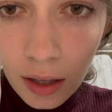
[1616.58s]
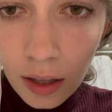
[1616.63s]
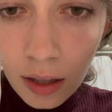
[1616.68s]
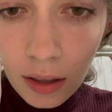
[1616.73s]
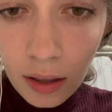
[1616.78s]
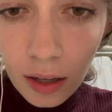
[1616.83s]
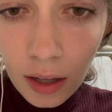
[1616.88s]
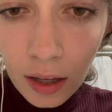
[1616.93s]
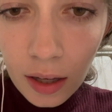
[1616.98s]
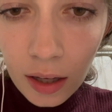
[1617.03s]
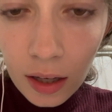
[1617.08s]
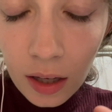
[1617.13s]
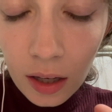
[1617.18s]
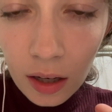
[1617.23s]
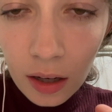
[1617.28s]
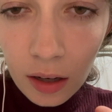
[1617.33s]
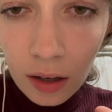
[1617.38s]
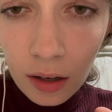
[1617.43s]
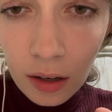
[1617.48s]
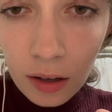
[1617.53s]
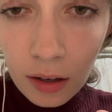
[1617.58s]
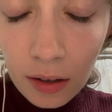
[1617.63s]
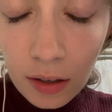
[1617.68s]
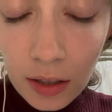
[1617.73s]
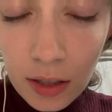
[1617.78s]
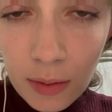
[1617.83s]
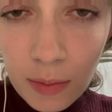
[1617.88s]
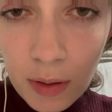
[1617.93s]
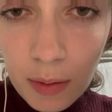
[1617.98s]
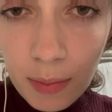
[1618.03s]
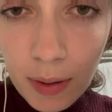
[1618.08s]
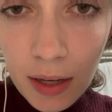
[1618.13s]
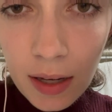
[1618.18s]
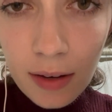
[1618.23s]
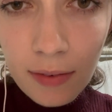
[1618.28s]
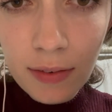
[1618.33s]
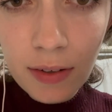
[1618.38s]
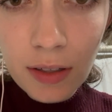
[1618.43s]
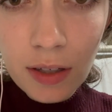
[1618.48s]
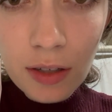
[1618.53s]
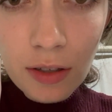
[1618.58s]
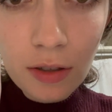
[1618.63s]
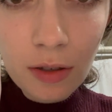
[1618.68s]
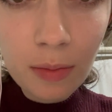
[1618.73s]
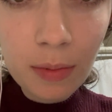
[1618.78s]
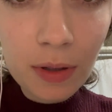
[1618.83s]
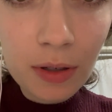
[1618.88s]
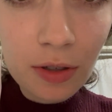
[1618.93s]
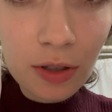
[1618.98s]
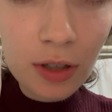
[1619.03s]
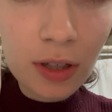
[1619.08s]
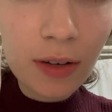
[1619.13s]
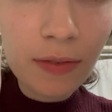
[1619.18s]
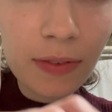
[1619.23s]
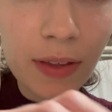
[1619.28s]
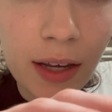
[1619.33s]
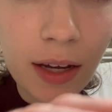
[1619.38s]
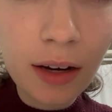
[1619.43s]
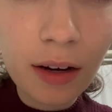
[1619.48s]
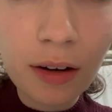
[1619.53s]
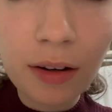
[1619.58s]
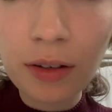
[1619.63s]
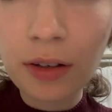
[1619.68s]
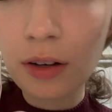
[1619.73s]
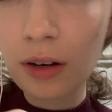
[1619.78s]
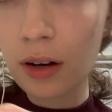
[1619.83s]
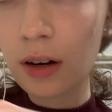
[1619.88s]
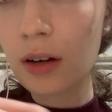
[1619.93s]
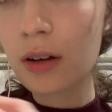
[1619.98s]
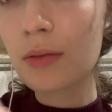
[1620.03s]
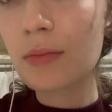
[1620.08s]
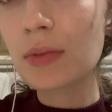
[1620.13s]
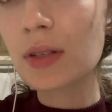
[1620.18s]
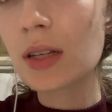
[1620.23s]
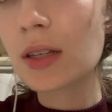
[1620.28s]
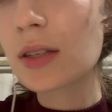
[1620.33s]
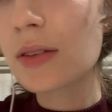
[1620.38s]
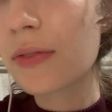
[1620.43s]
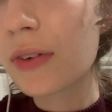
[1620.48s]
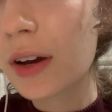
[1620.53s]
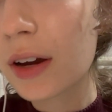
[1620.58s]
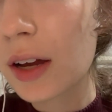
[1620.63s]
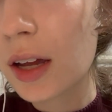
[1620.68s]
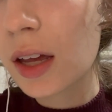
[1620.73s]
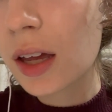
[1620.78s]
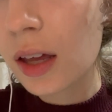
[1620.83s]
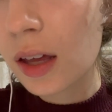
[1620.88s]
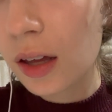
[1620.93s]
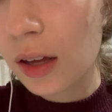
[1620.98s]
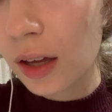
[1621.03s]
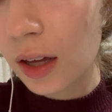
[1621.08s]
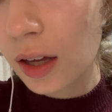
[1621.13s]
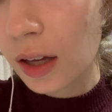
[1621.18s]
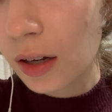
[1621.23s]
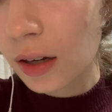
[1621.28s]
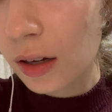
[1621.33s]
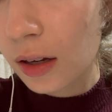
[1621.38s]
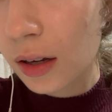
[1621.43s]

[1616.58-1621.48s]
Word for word: and the hair. Seems to be even distribution of the hair on your arms, that's very good.